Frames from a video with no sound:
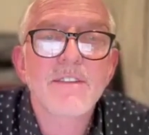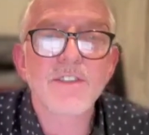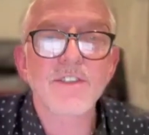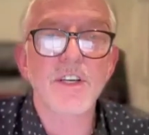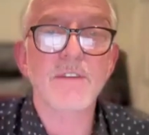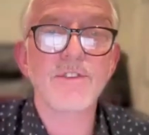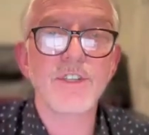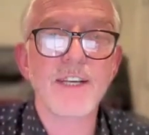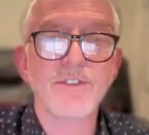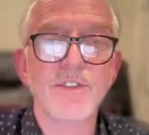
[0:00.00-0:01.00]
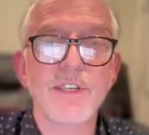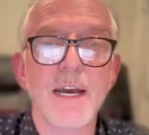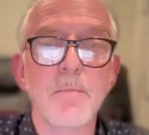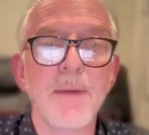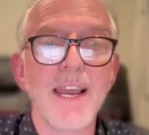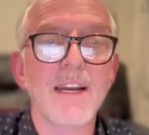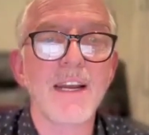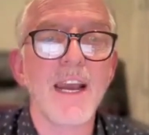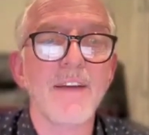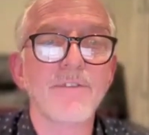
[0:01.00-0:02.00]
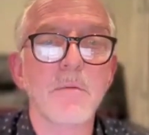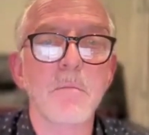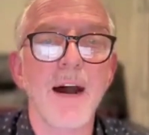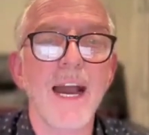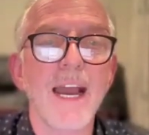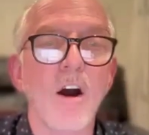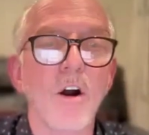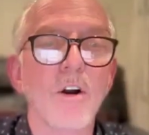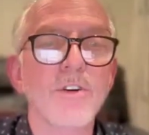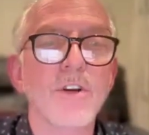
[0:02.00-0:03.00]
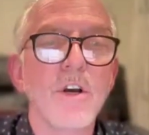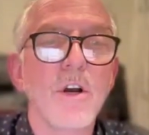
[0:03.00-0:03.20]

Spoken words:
the son of Jesse, a man after my heart